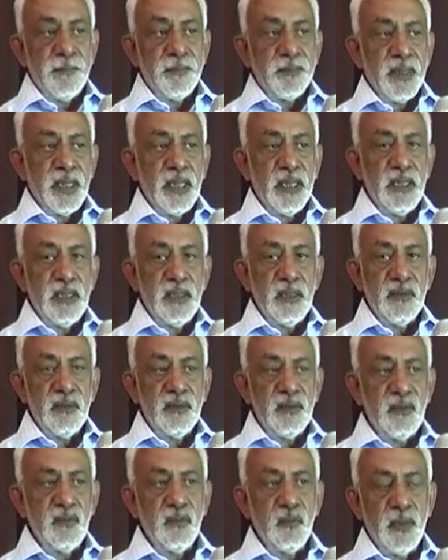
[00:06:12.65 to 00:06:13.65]
and
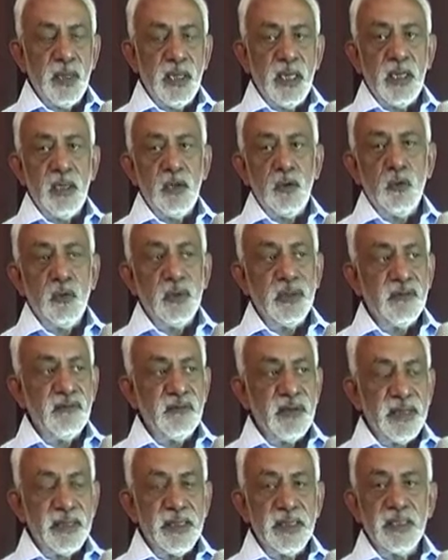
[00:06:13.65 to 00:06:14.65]
this way you give
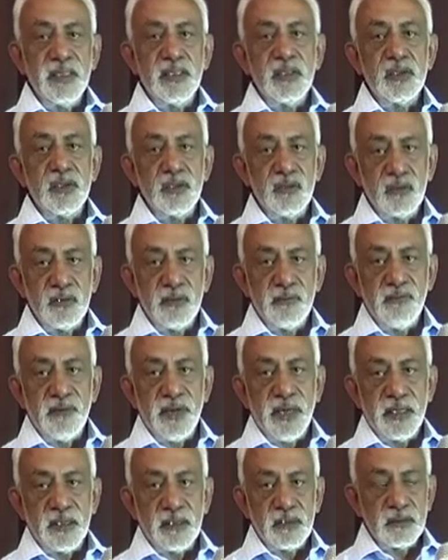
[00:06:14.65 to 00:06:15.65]
recognition to the
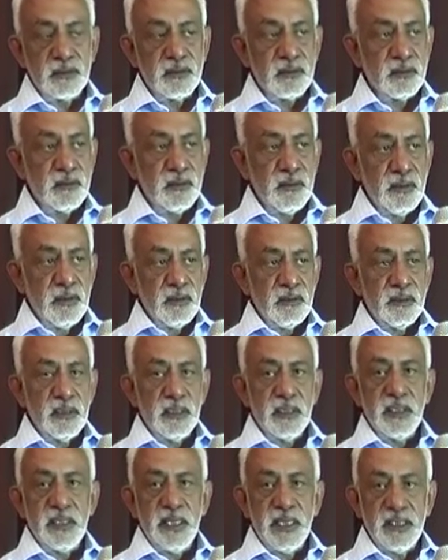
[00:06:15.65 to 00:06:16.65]
fact
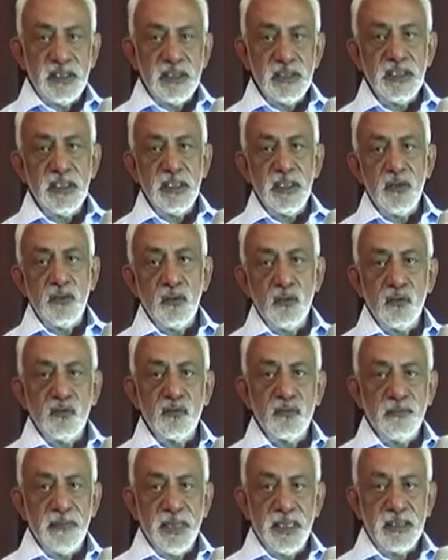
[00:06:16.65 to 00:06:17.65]
that an engineer knows
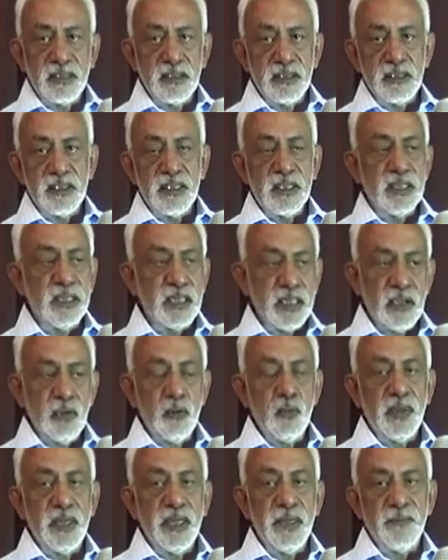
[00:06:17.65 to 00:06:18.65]
better than the
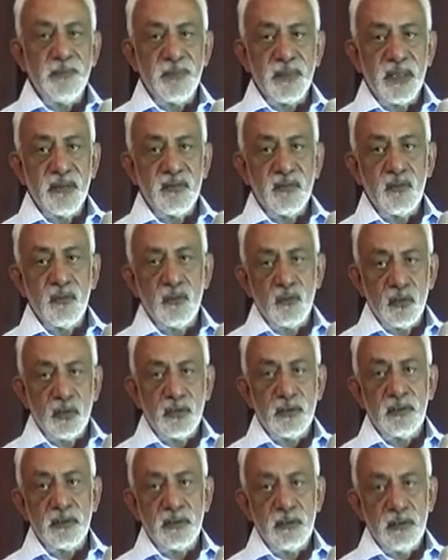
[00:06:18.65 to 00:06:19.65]
QA as to what